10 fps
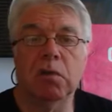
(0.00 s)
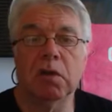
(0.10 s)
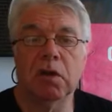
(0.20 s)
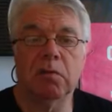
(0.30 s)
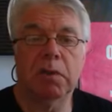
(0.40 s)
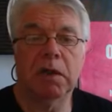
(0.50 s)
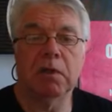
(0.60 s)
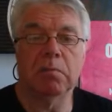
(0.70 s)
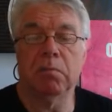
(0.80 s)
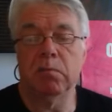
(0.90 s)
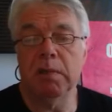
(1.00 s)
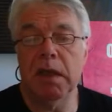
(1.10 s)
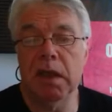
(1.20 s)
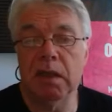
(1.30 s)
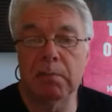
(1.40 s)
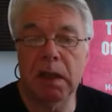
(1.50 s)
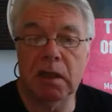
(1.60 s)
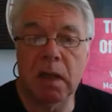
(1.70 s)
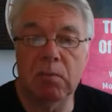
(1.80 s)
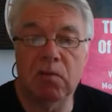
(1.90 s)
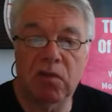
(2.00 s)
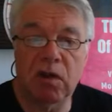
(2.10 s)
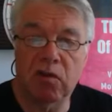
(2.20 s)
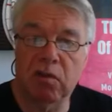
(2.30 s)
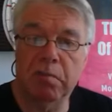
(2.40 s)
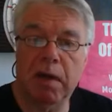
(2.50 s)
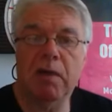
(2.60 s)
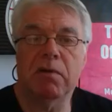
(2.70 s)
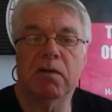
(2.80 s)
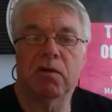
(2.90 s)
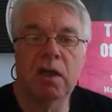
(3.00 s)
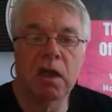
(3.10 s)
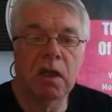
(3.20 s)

Well, there's been a big demonstration in Paris.